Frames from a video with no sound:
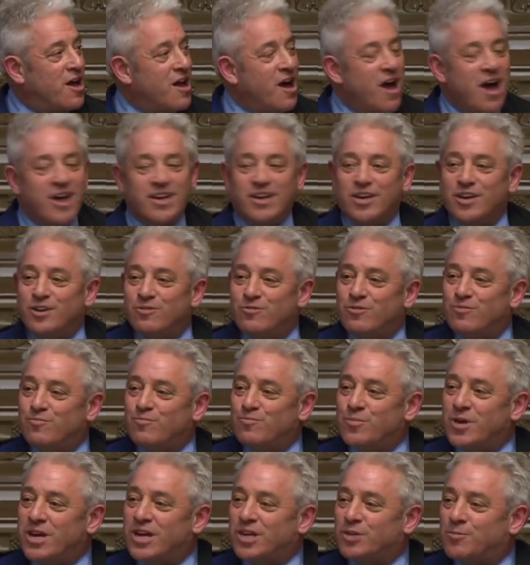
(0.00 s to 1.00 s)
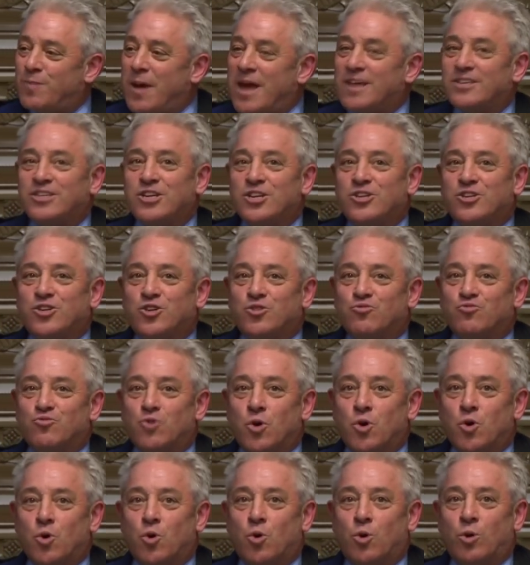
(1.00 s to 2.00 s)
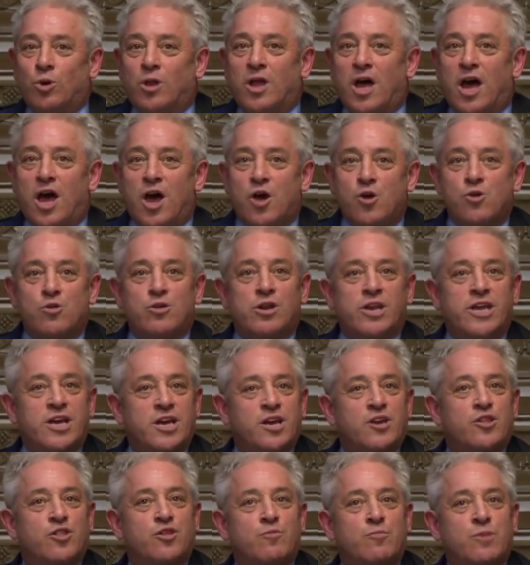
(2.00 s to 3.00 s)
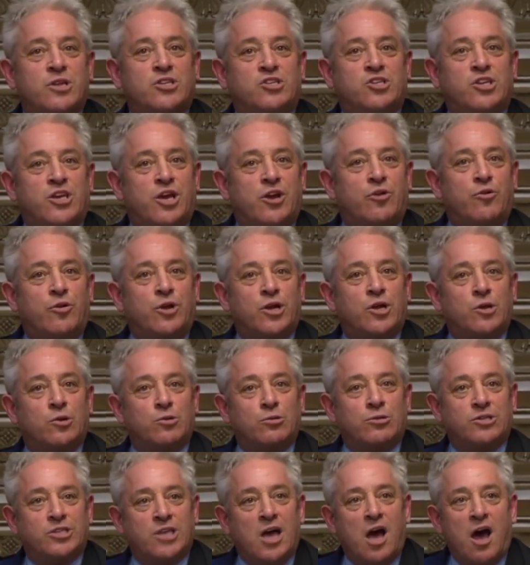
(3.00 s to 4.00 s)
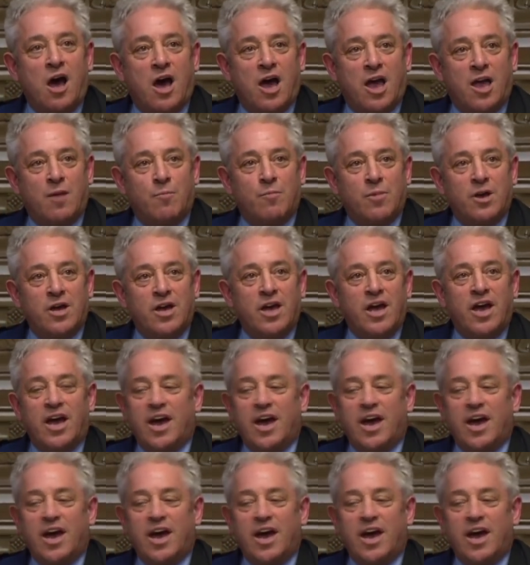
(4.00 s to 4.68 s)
I can be expected to rule only at the material time.